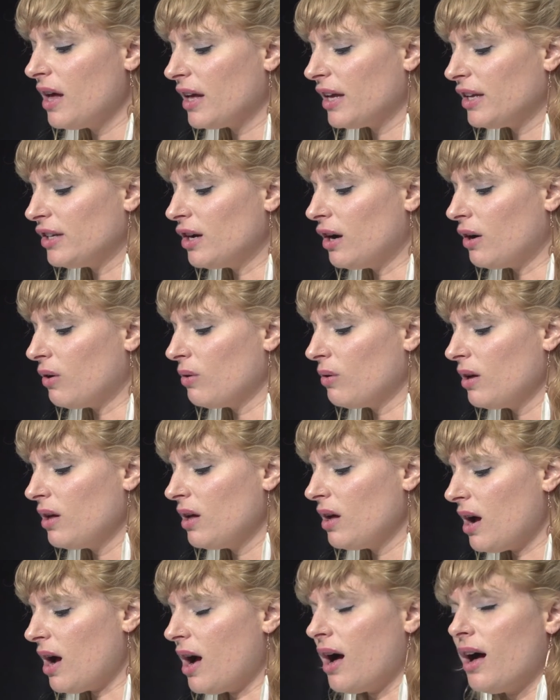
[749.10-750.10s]
you know,
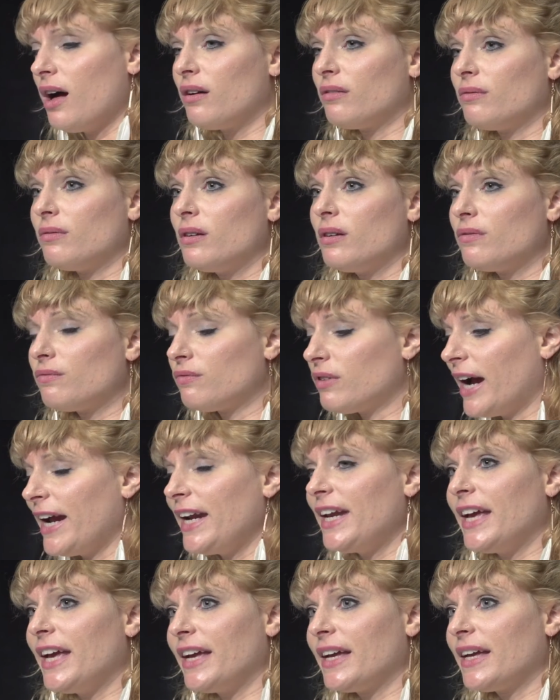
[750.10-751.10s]

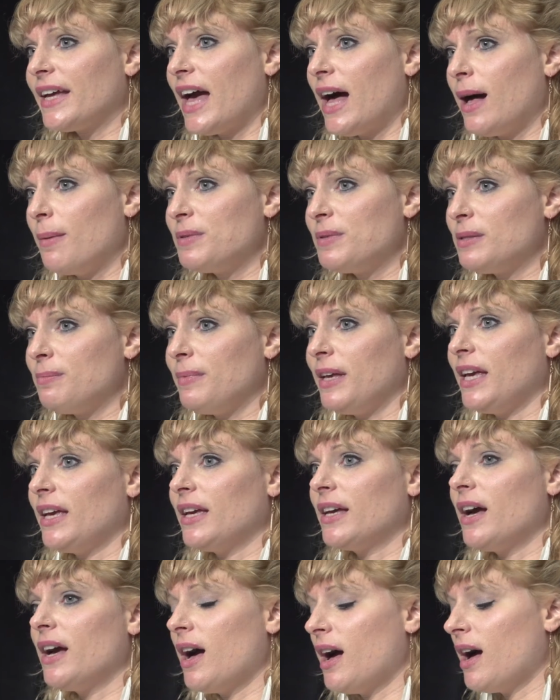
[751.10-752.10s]
writing helps
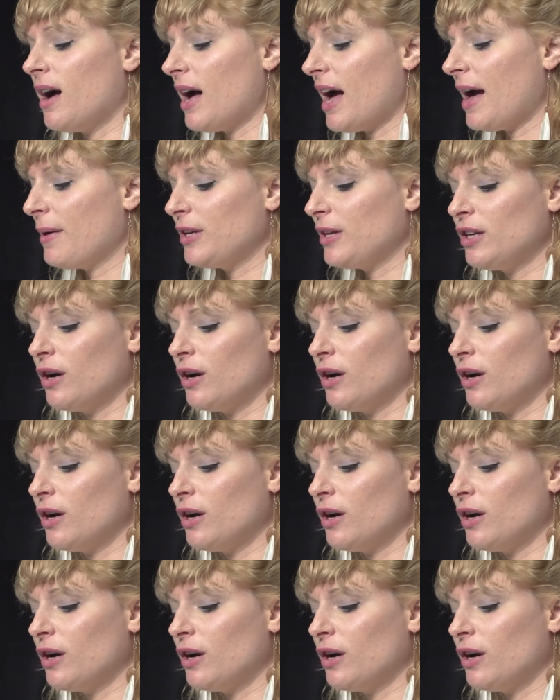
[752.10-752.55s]
me. You